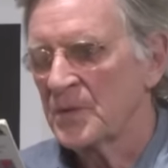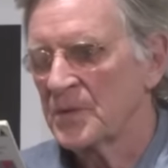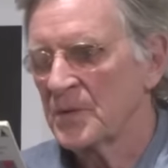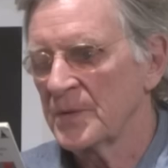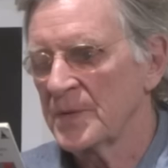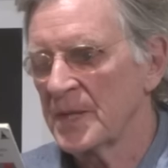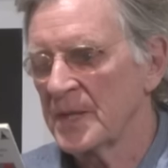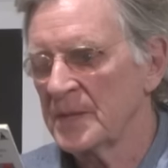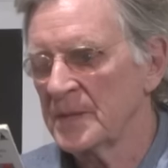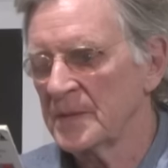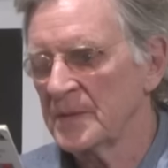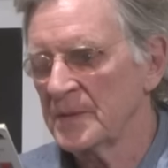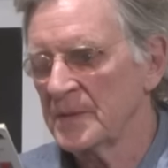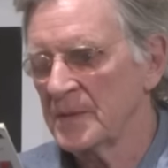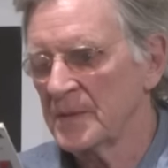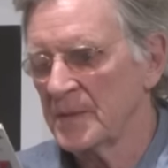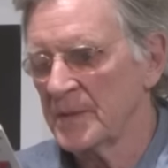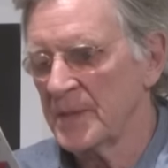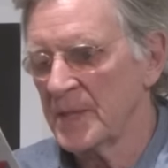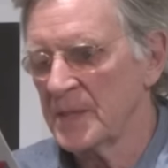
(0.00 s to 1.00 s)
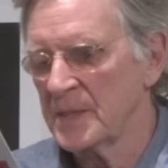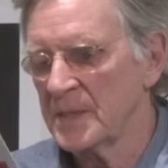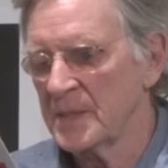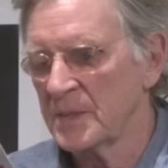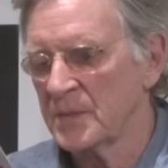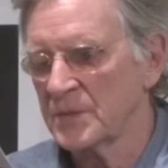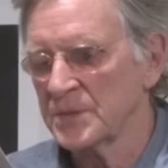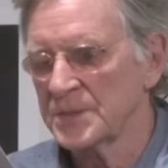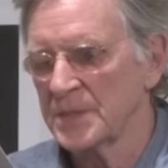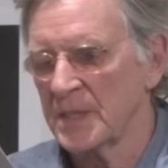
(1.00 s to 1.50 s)
So then
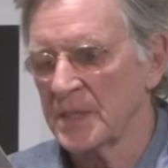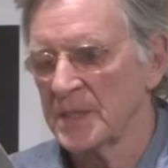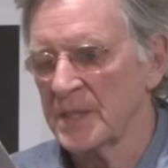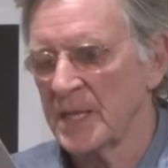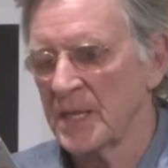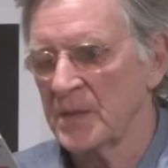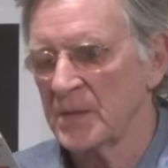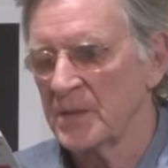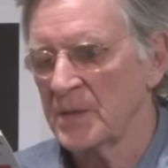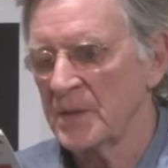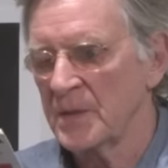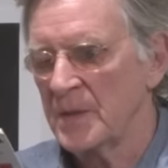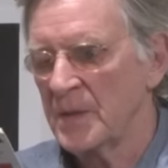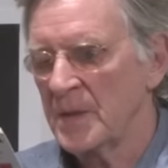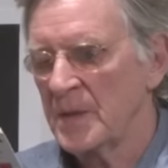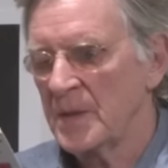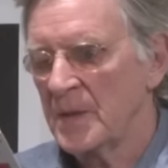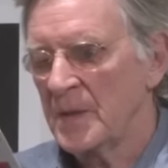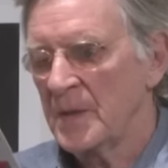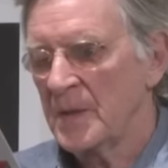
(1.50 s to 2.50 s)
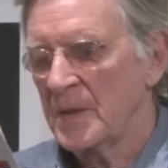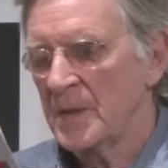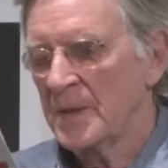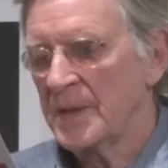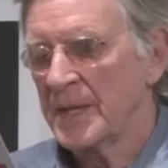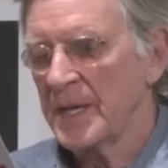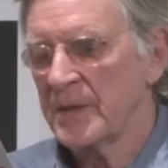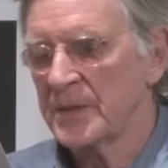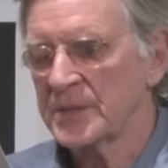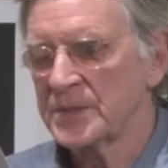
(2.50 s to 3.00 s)
he goes on now.
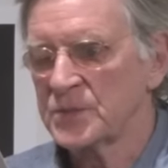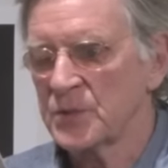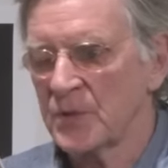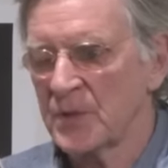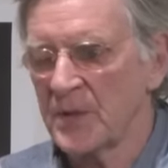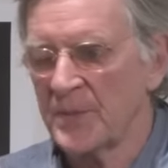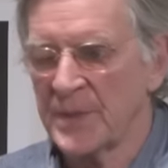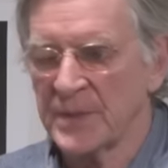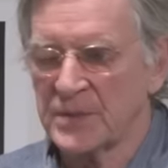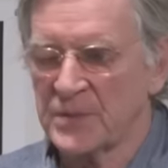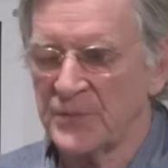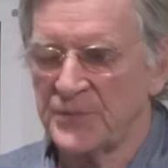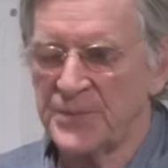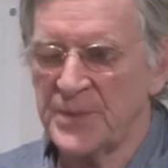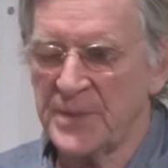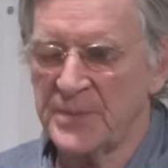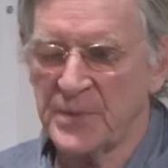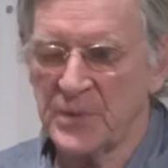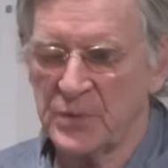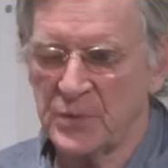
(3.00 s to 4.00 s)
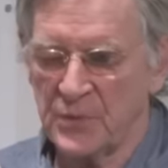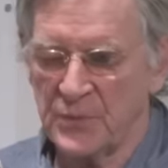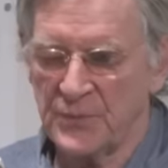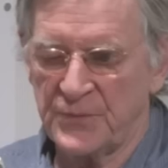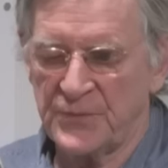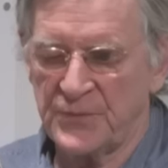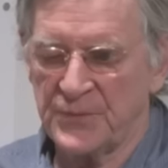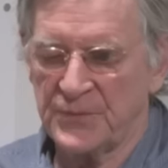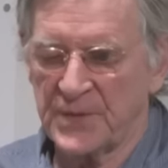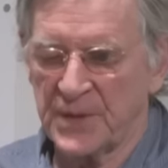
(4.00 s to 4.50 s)
Now he's talking about the people
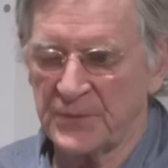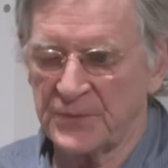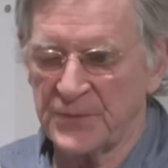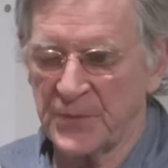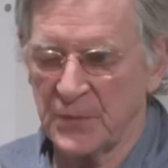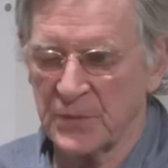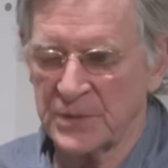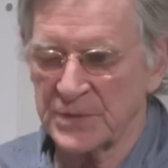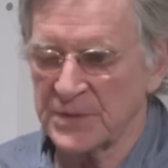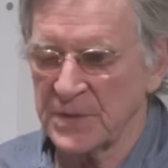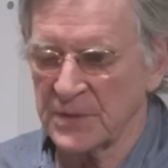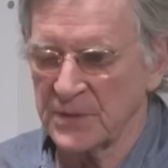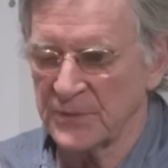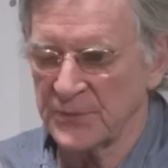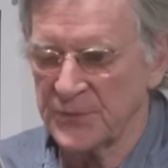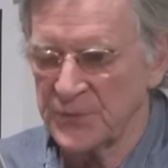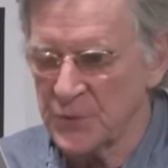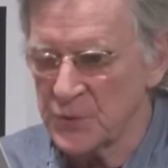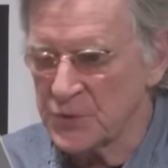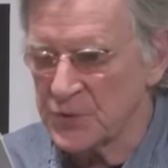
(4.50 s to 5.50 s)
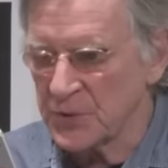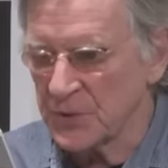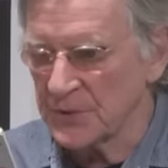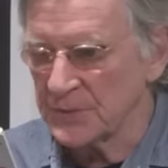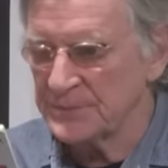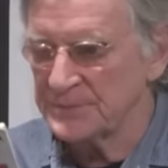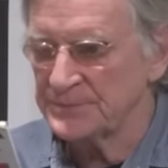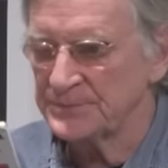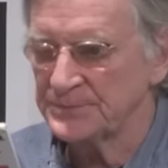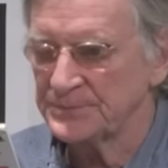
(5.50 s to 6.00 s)
who get focused on the
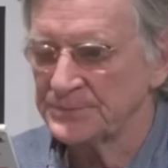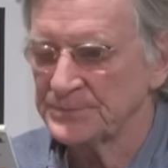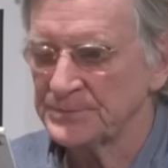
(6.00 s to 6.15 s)
future.